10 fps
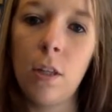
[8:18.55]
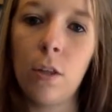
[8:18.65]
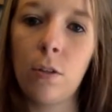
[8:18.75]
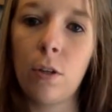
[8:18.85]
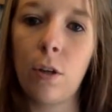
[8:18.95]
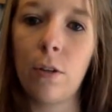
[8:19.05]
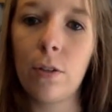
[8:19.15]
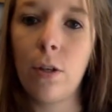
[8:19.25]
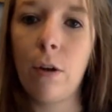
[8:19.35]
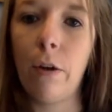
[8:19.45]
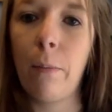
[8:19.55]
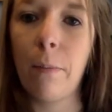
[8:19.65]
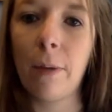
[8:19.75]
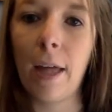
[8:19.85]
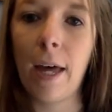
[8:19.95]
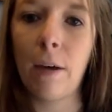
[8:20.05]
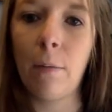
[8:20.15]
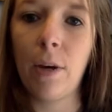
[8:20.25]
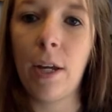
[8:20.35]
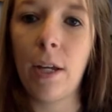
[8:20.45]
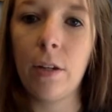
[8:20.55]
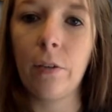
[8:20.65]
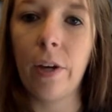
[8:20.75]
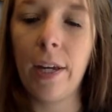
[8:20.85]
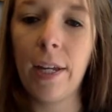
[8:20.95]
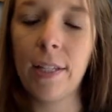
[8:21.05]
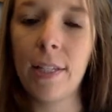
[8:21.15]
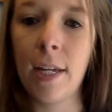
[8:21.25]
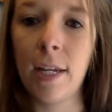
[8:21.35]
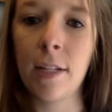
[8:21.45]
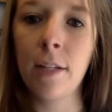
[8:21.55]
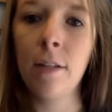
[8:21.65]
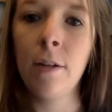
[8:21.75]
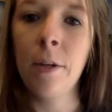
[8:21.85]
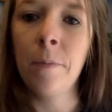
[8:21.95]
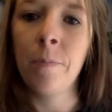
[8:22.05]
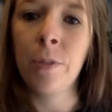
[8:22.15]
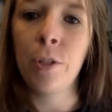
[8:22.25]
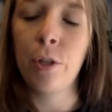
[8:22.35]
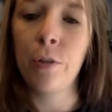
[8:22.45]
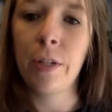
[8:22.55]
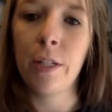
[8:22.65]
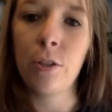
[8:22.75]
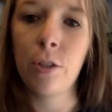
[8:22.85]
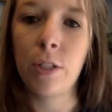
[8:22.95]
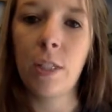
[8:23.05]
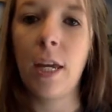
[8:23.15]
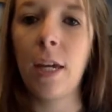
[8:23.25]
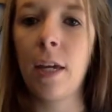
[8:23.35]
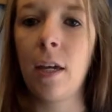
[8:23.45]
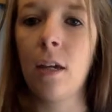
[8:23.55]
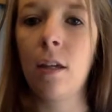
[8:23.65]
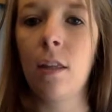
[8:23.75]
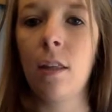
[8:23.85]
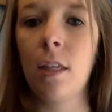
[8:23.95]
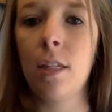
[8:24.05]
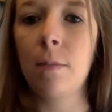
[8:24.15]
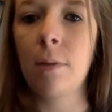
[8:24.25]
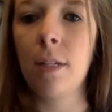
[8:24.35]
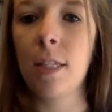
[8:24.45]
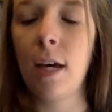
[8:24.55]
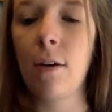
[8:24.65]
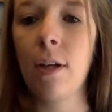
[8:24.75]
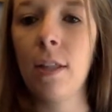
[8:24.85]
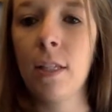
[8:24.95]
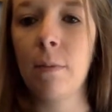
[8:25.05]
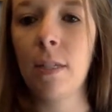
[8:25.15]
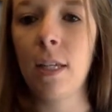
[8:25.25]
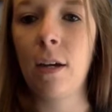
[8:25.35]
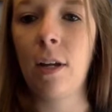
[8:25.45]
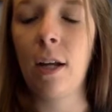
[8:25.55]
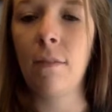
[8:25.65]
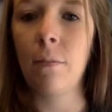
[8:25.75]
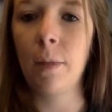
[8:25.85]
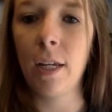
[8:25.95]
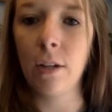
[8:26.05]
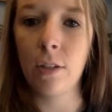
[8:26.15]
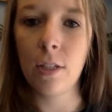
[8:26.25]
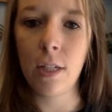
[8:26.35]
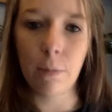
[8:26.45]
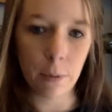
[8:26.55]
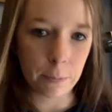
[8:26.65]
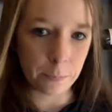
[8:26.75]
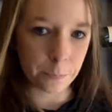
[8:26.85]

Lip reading: There's also black, white, gray, and tan. So you can just take this piece out and this piece out and have them laying on the table.